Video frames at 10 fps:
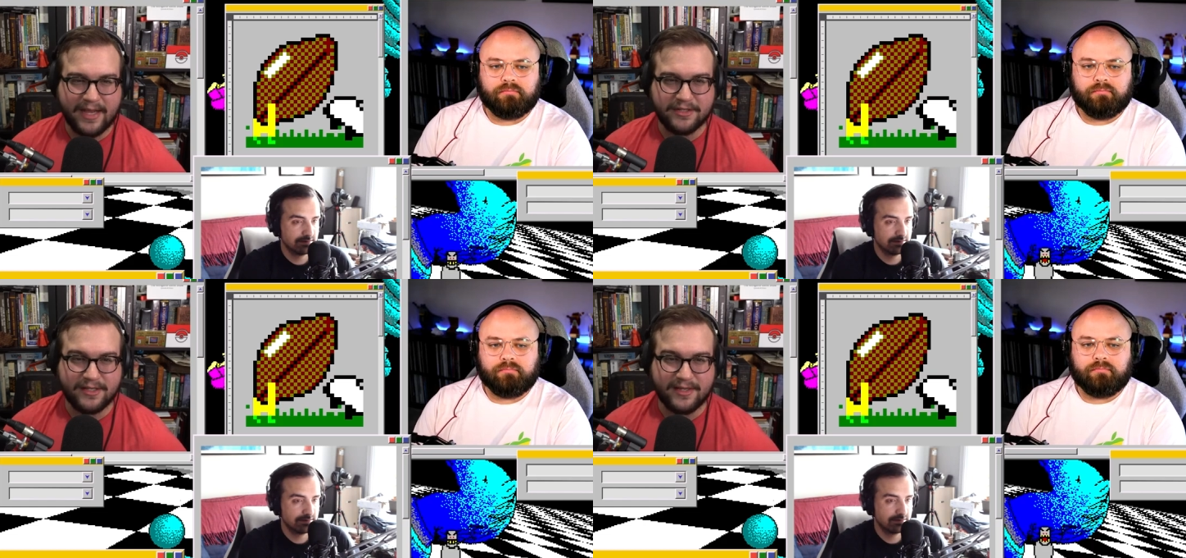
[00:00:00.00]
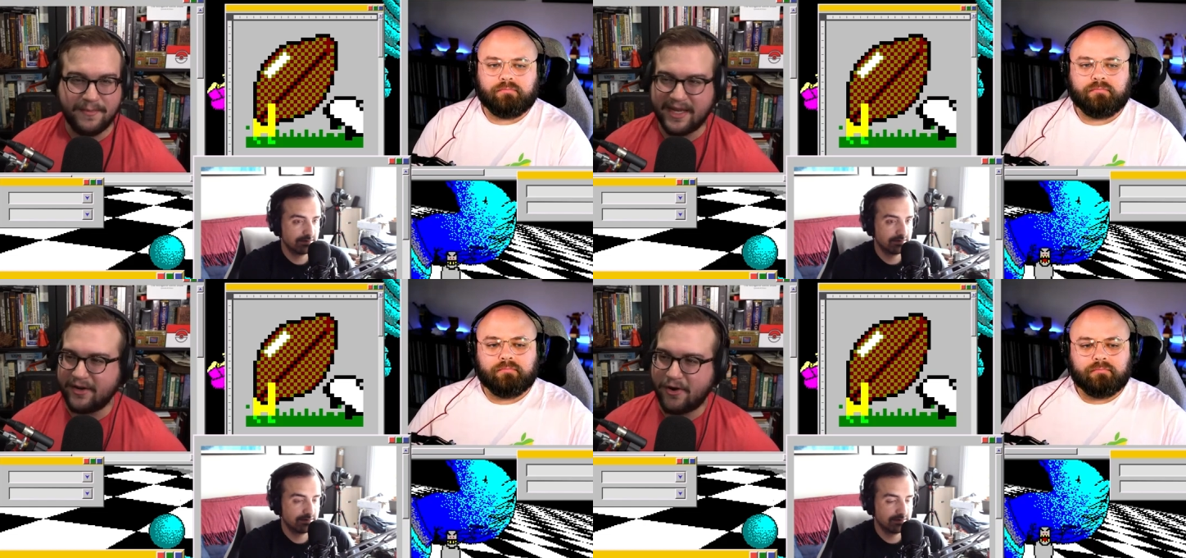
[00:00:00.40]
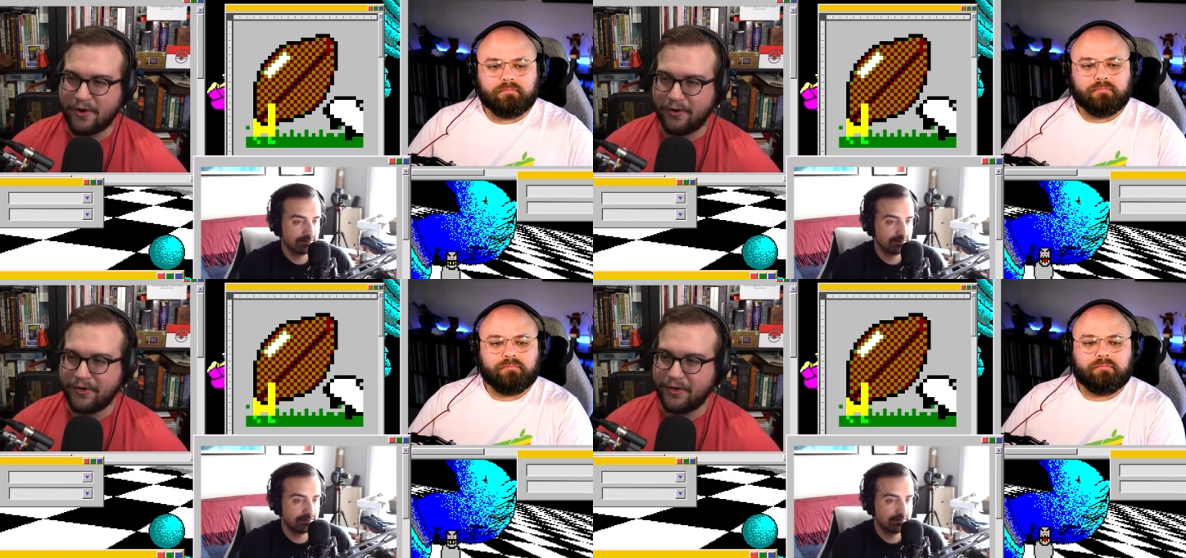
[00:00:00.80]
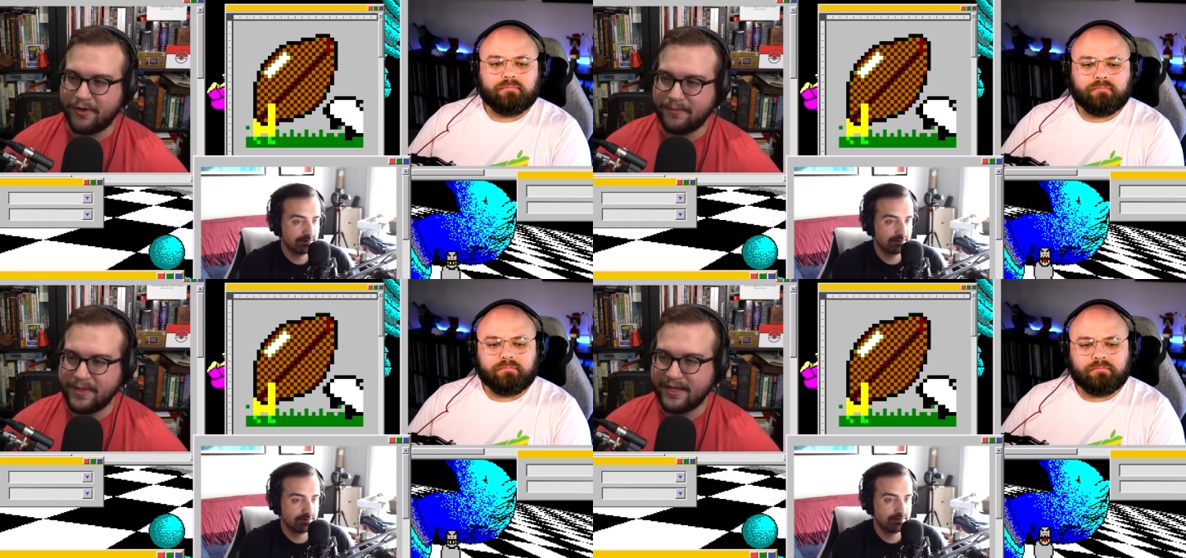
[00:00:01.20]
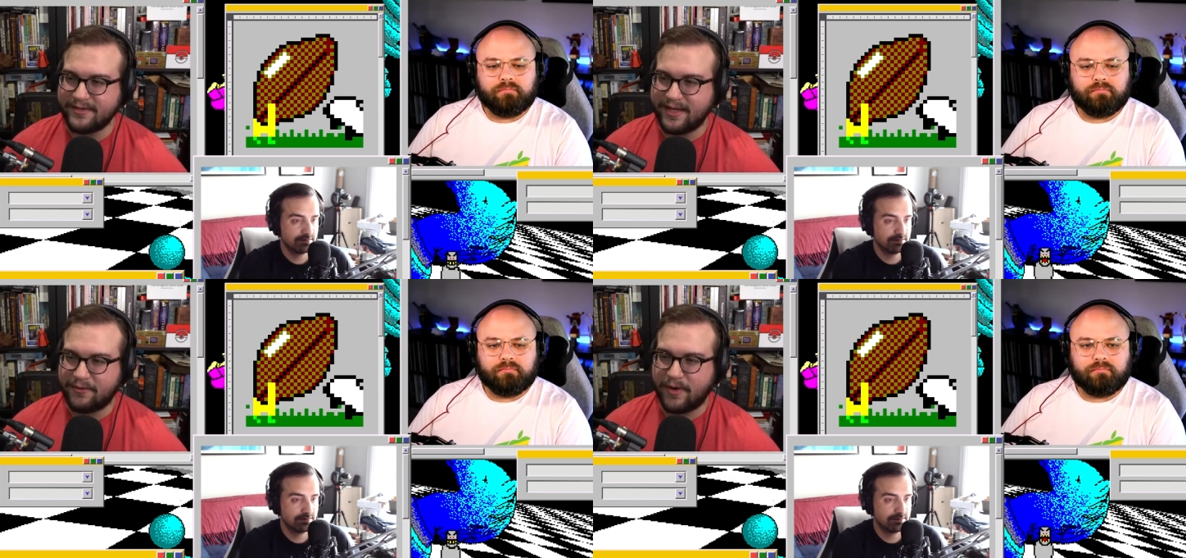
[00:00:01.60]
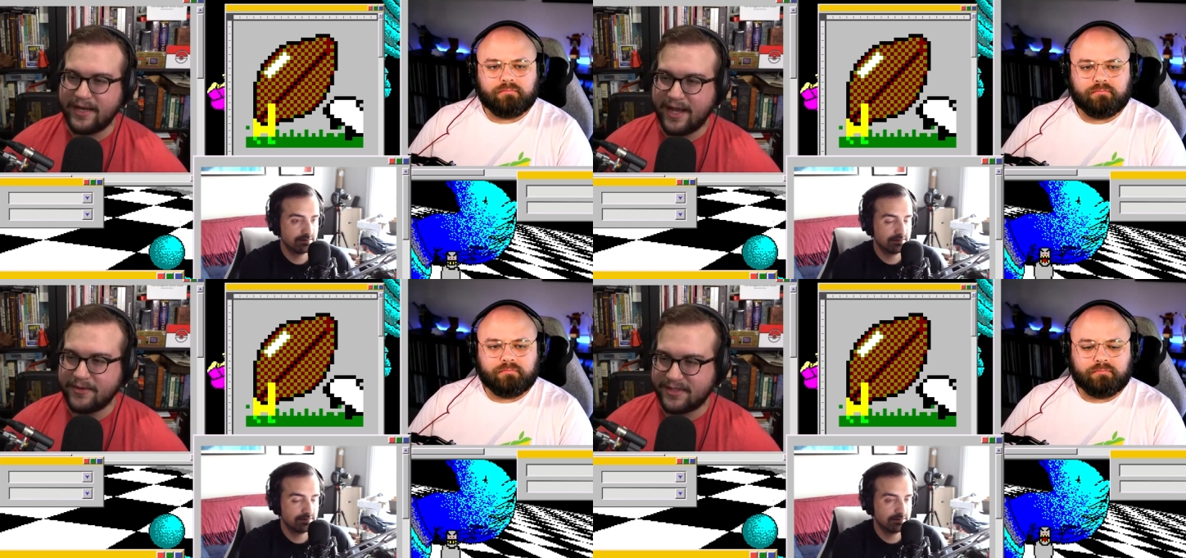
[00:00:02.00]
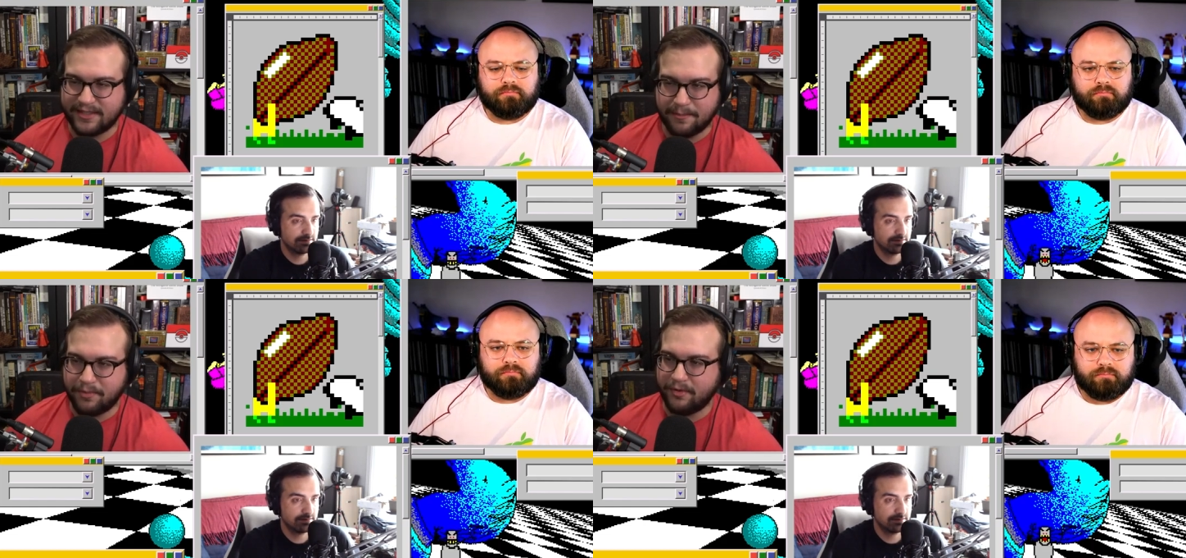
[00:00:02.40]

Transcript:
Speaker 1: this and make it harder because like right now it's like the